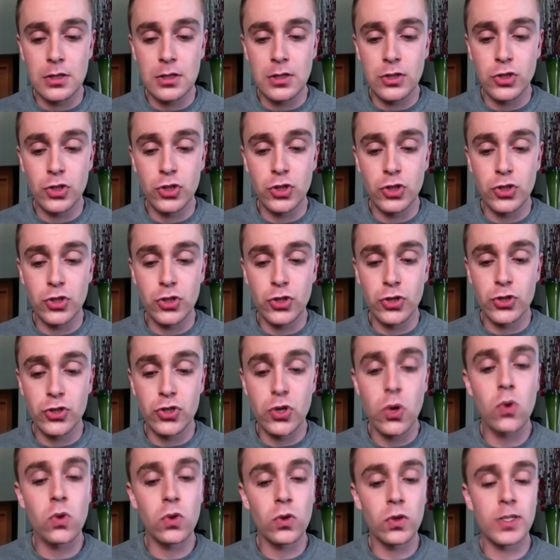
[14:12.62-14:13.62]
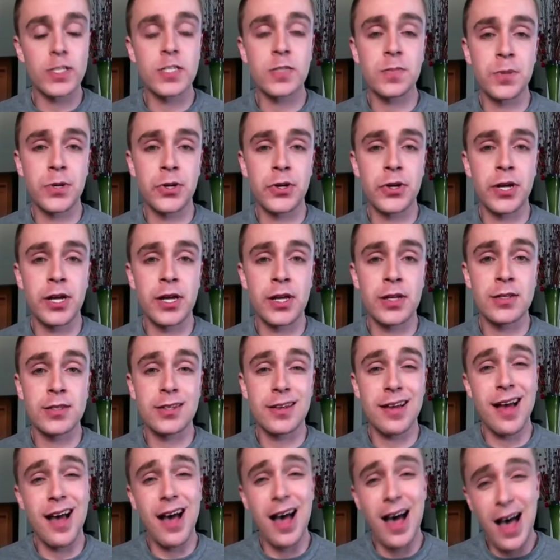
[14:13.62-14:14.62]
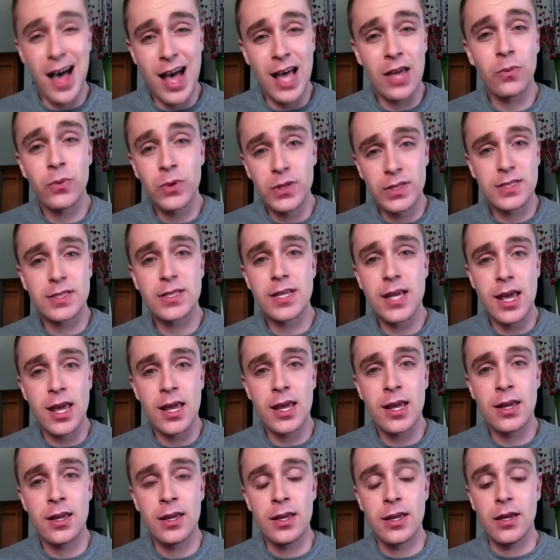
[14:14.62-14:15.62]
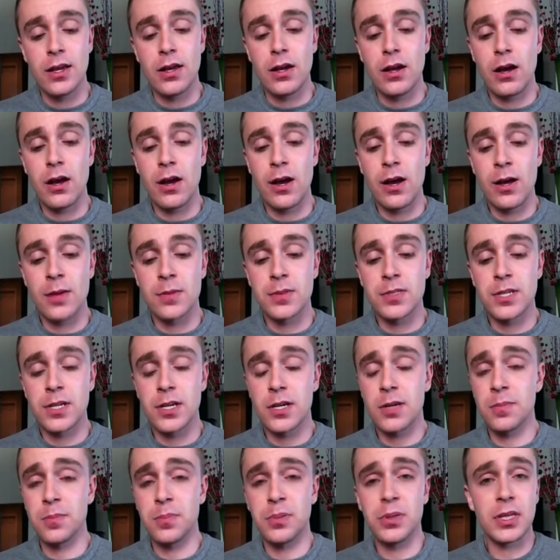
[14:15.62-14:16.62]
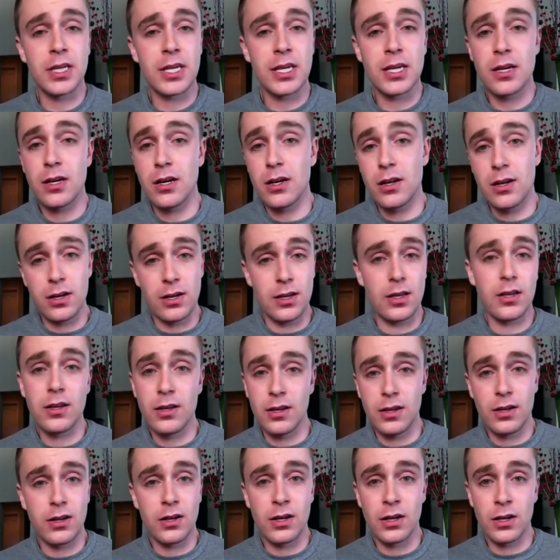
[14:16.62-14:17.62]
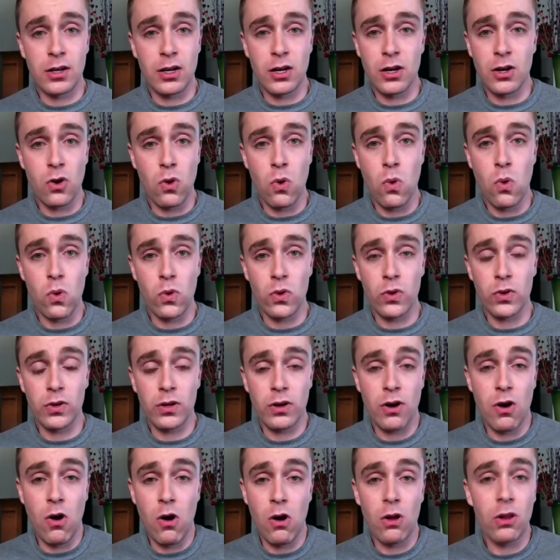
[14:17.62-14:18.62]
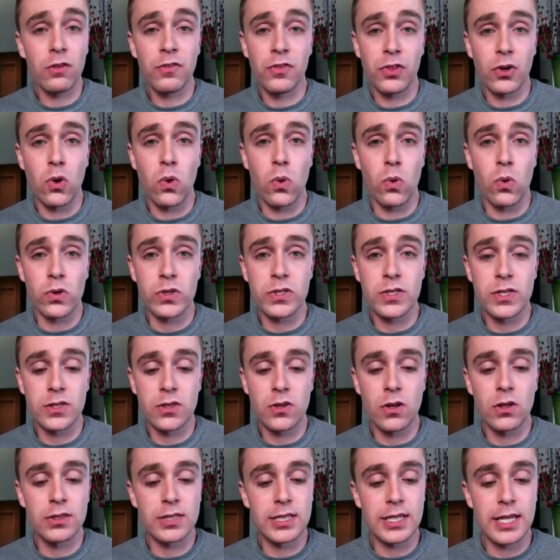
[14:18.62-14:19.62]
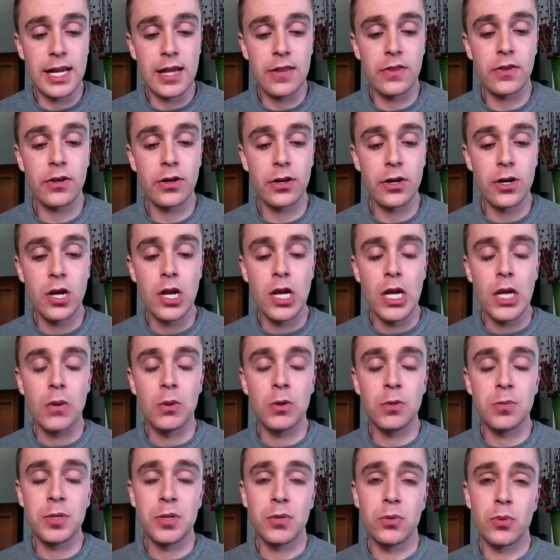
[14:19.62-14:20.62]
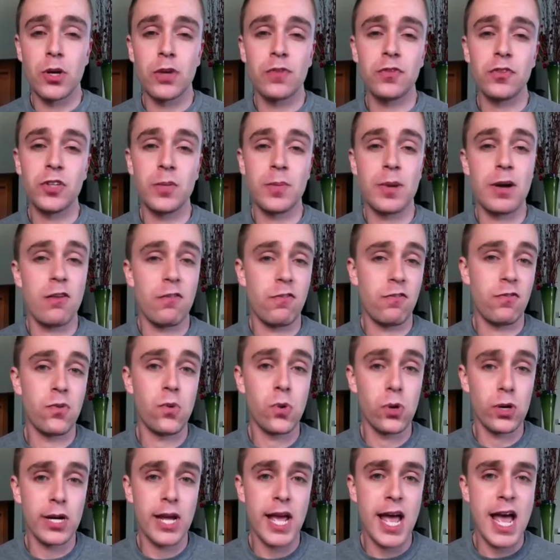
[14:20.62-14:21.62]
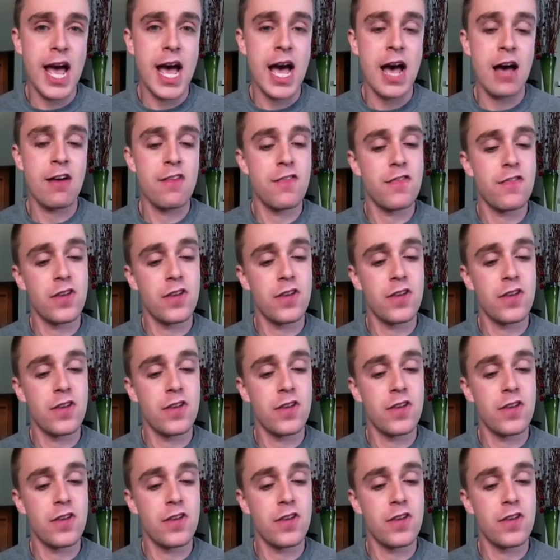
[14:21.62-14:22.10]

Your total experience, I would say, to complete all of the courses altogether would be roughly about 4.5